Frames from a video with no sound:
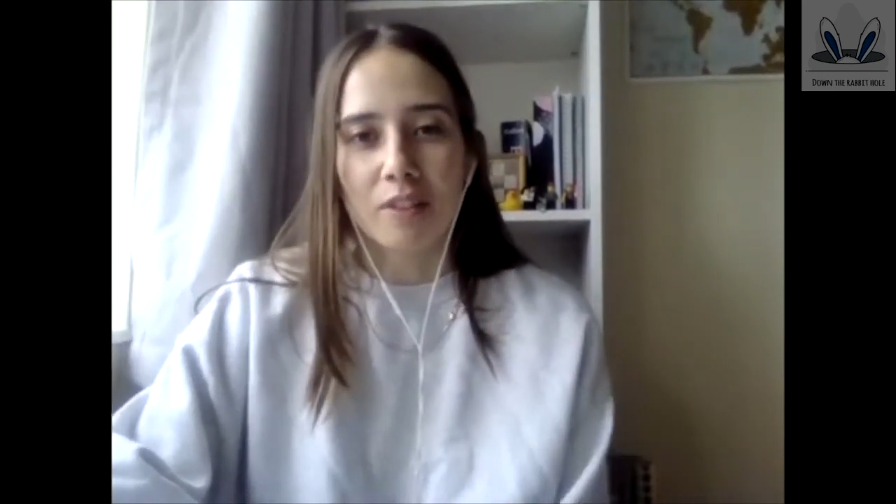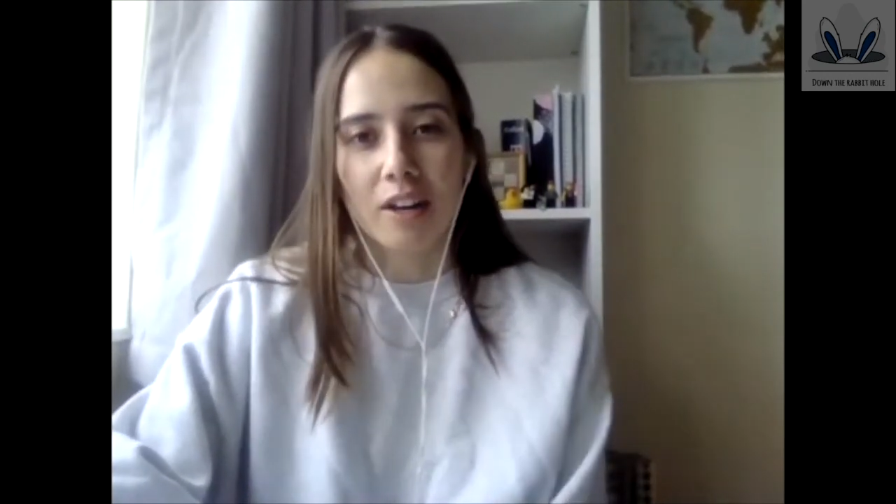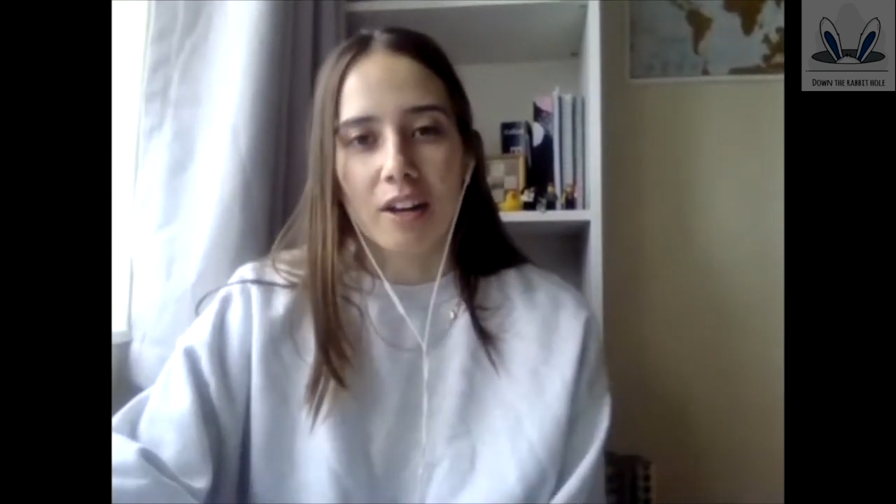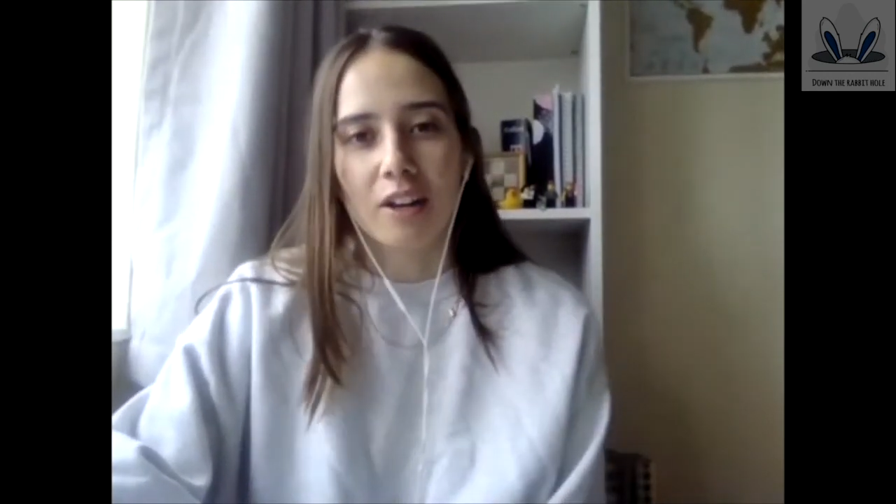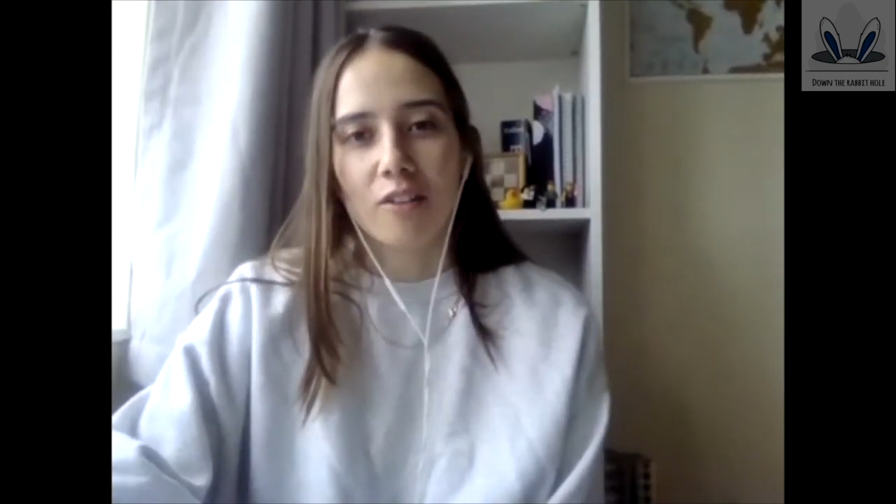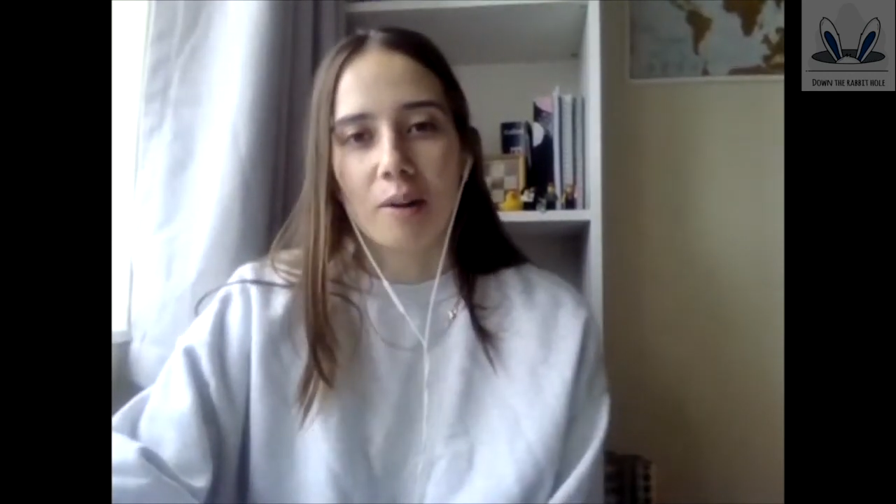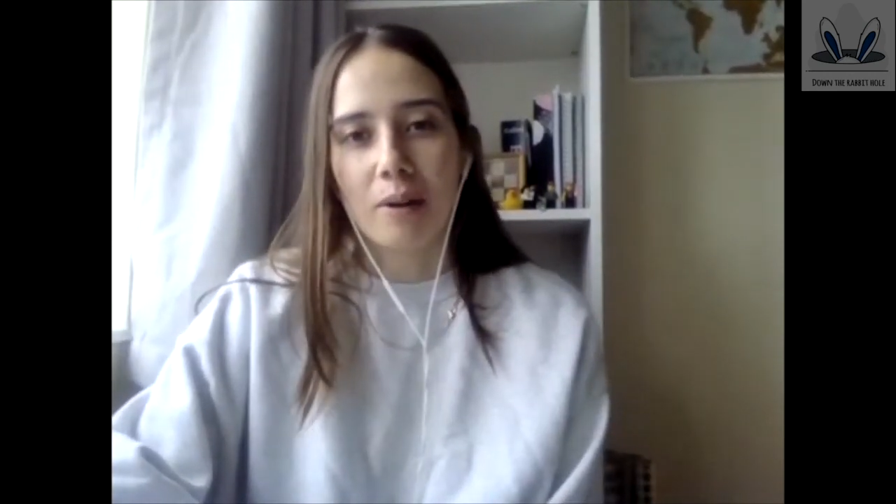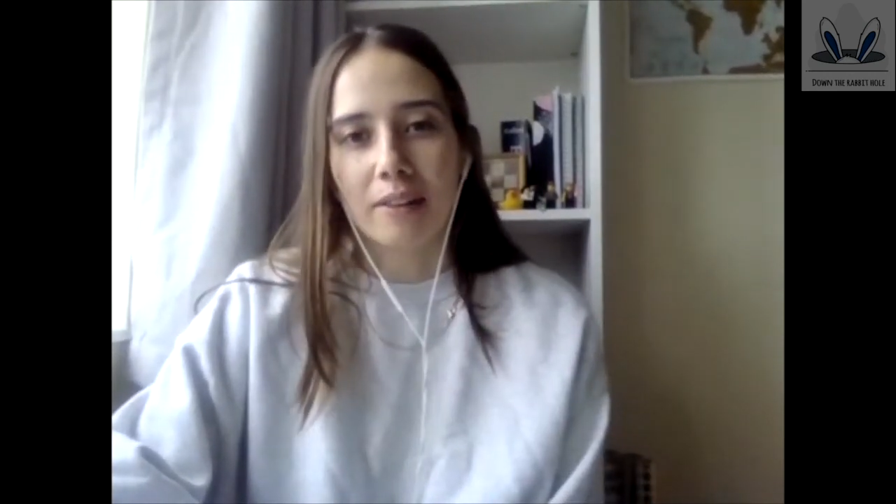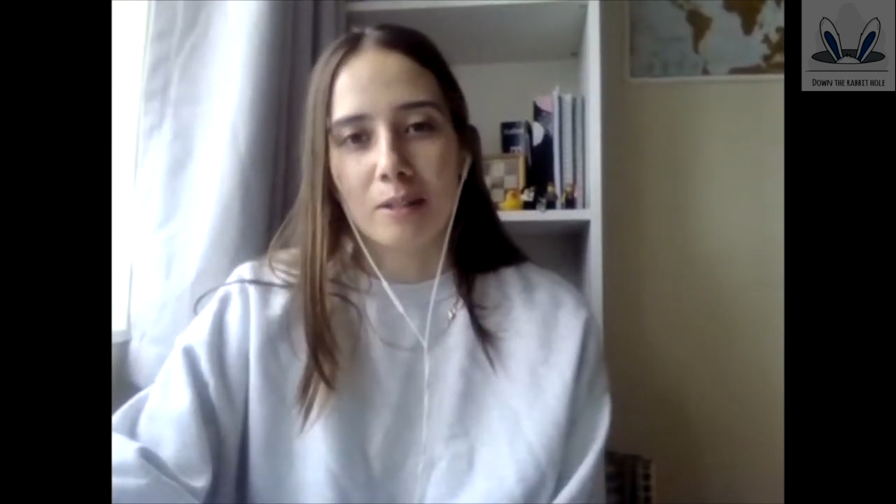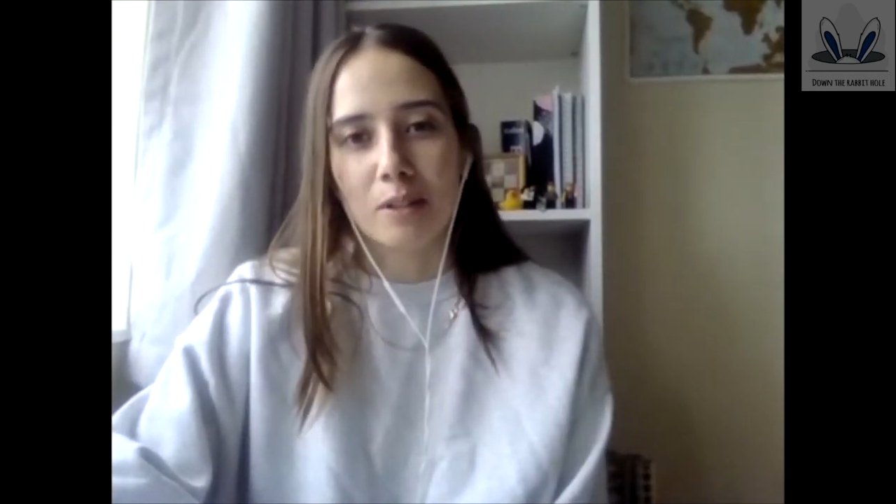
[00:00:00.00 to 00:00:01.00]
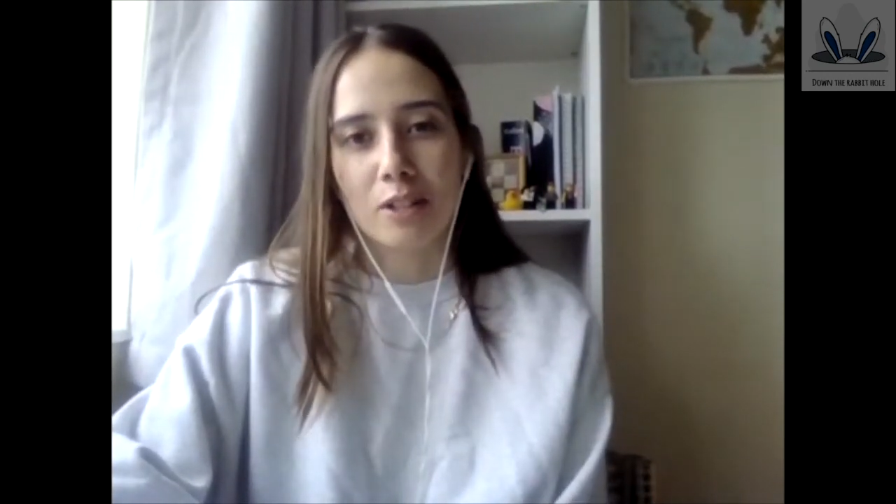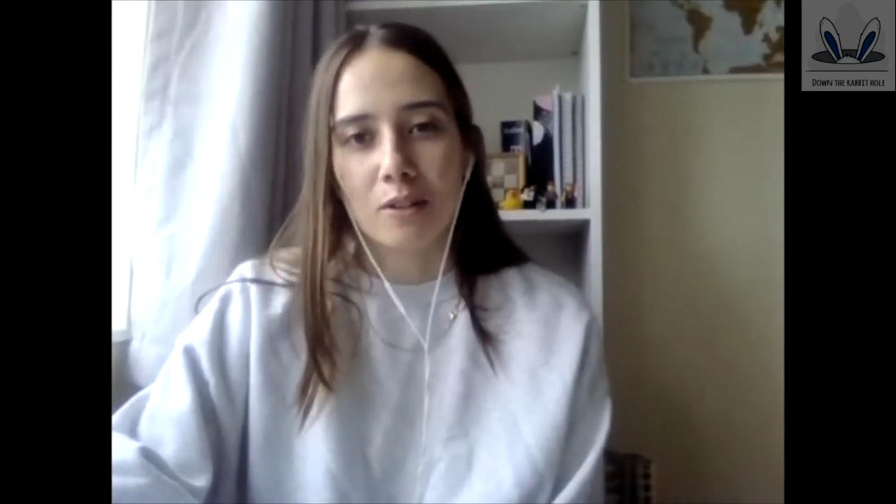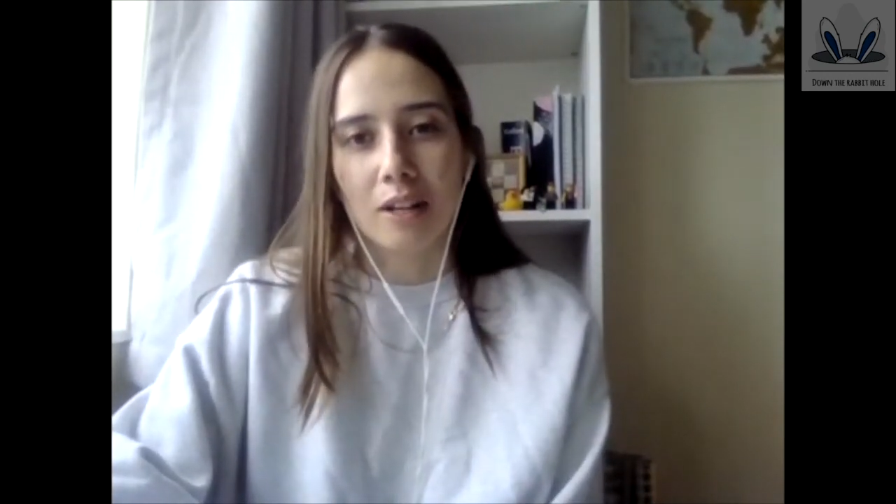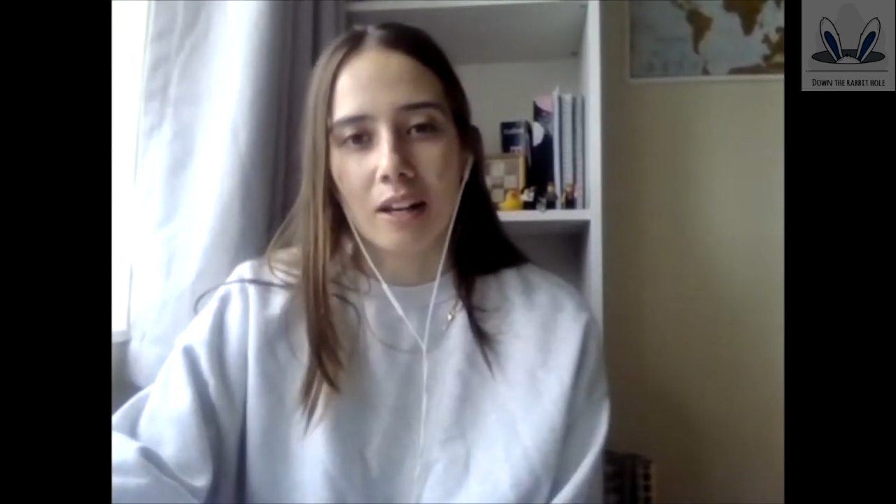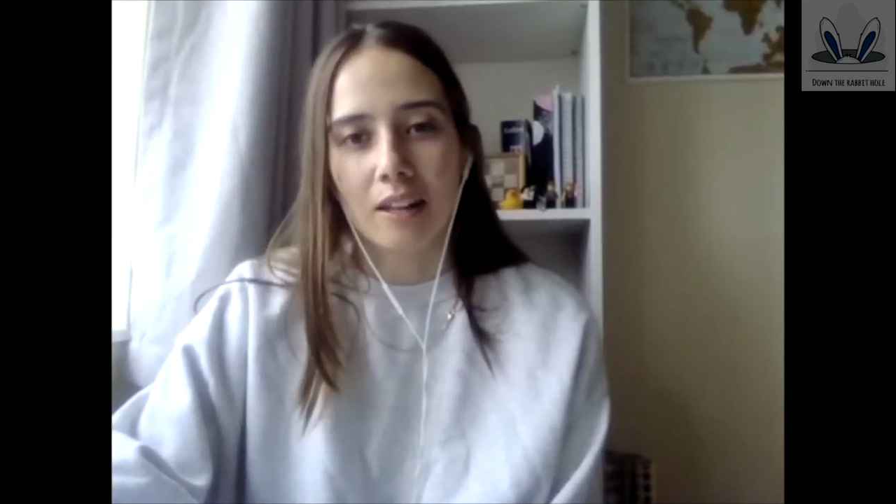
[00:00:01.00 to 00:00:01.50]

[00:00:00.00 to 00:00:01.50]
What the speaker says: the great work that's been done